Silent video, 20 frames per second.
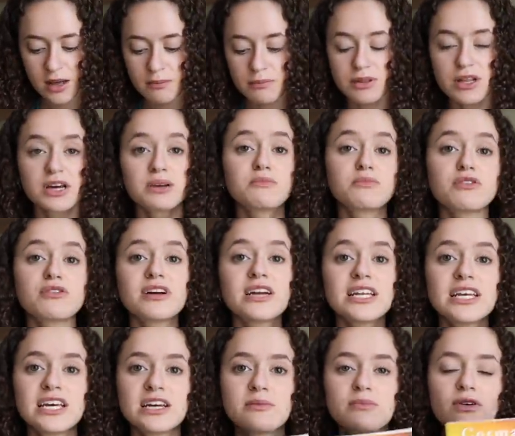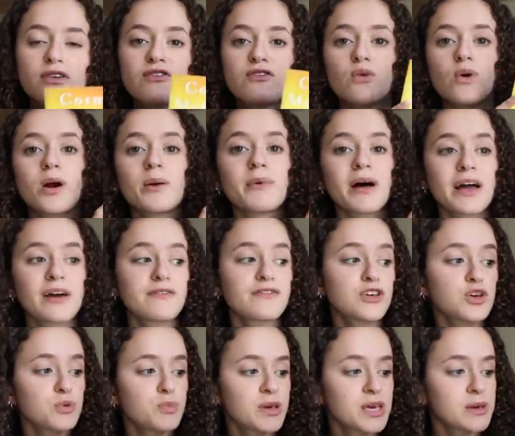Blood Meridian before by a
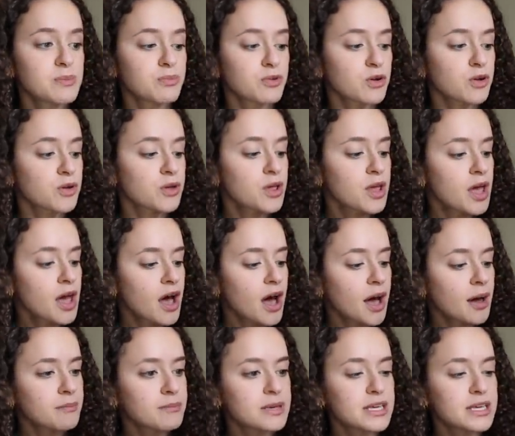few people um,